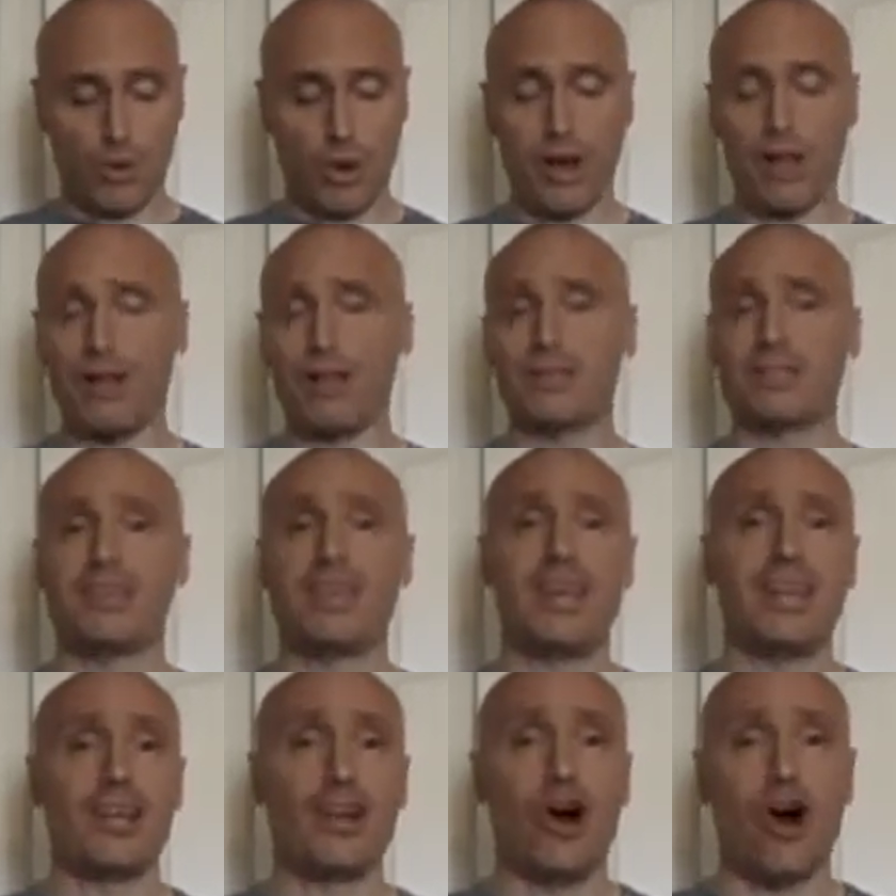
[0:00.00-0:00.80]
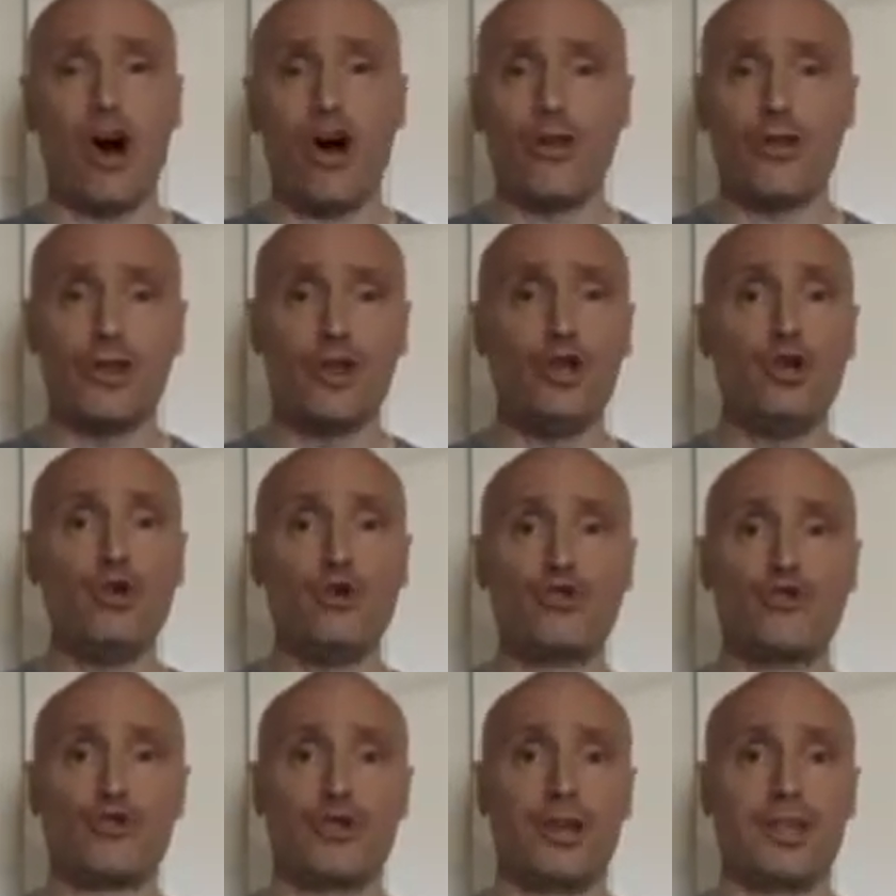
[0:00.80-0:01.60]
well as getting all the
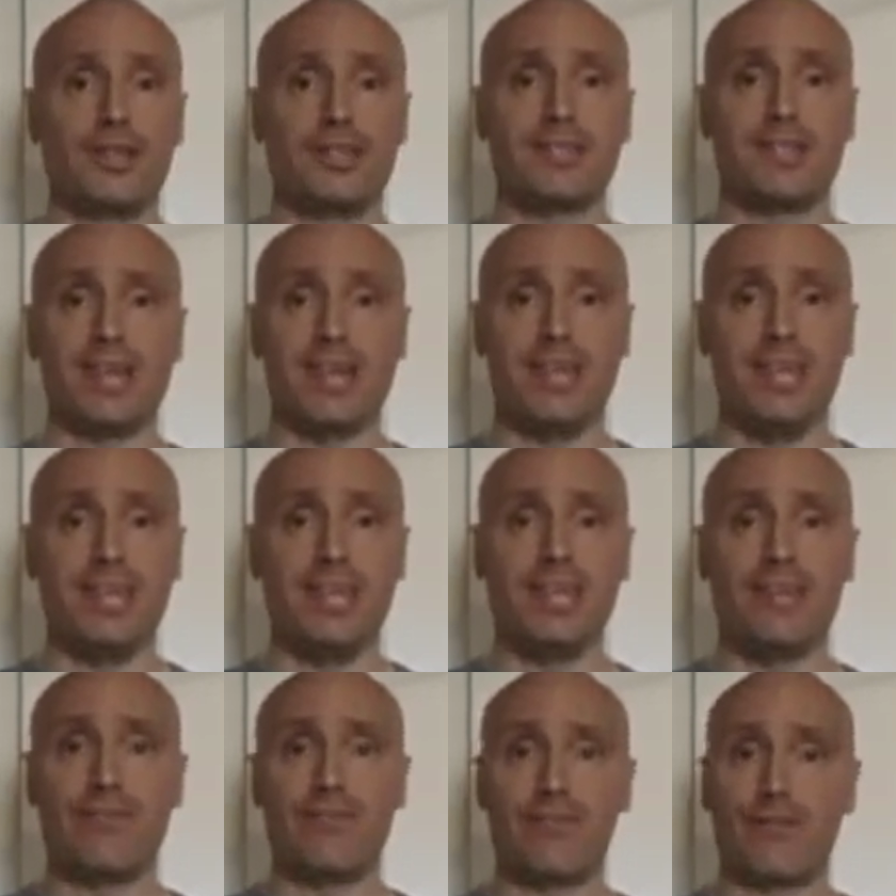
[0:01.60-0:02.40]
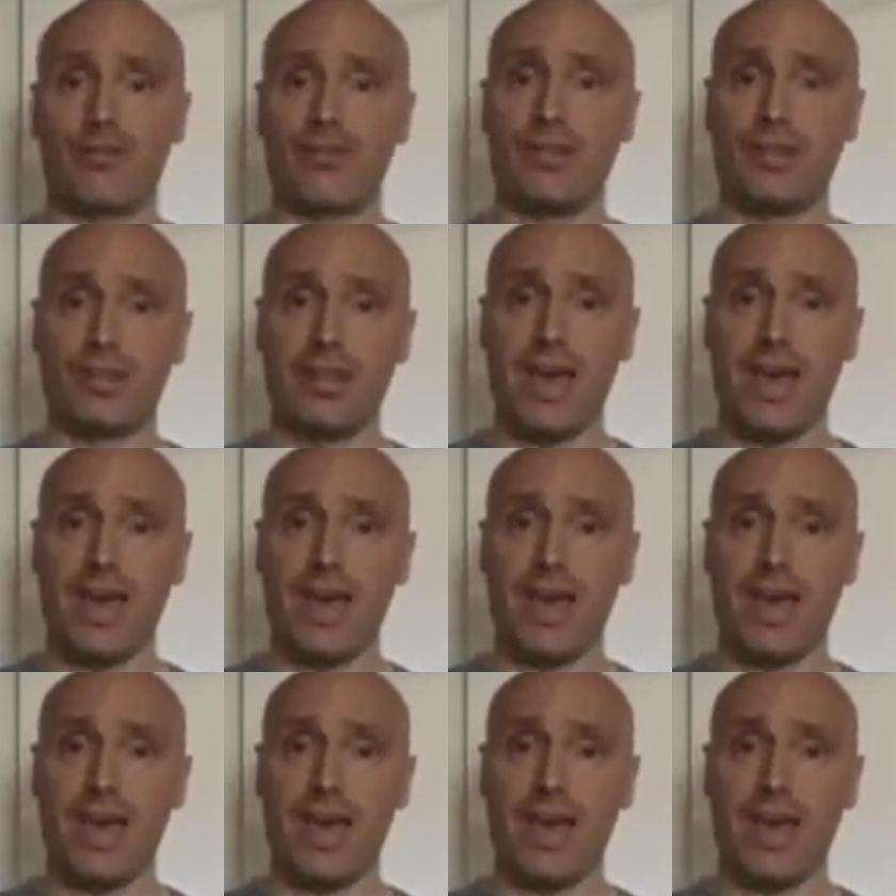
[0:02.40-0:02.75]
nutrients I need for the